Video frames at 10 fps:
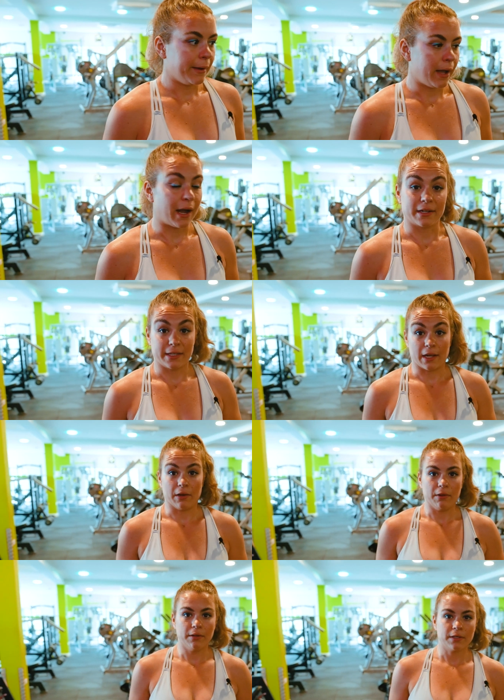
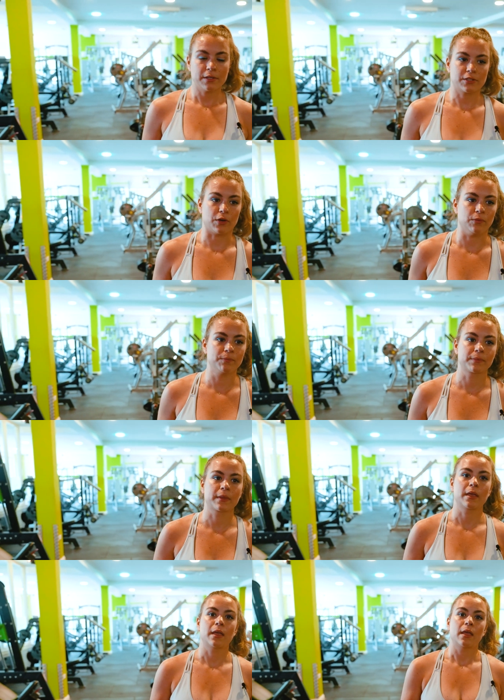RDL. So,
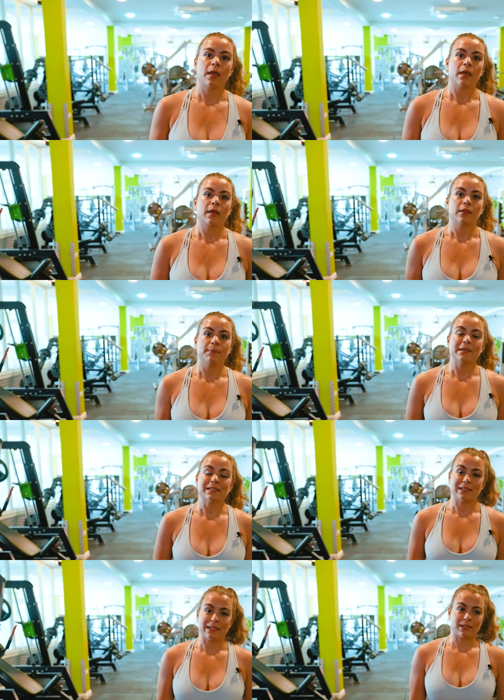the
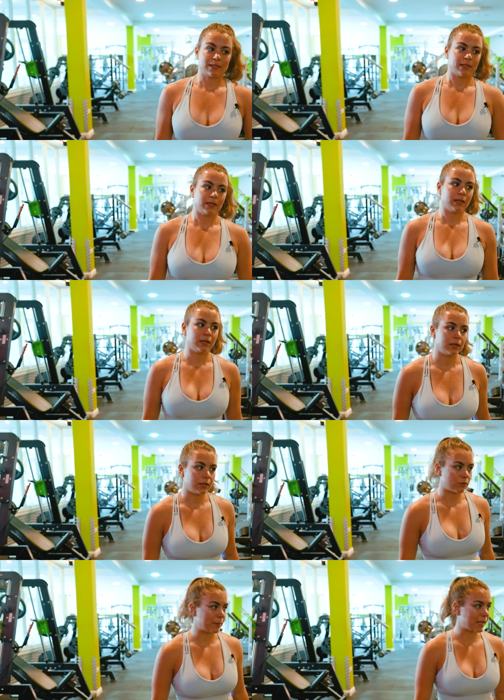BiStand
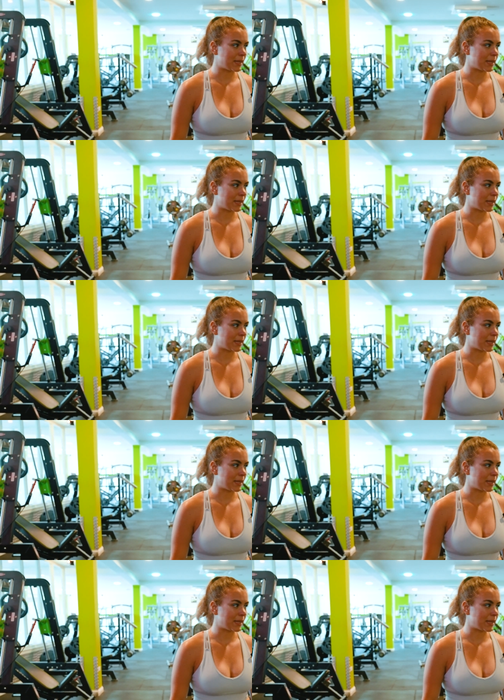Romanian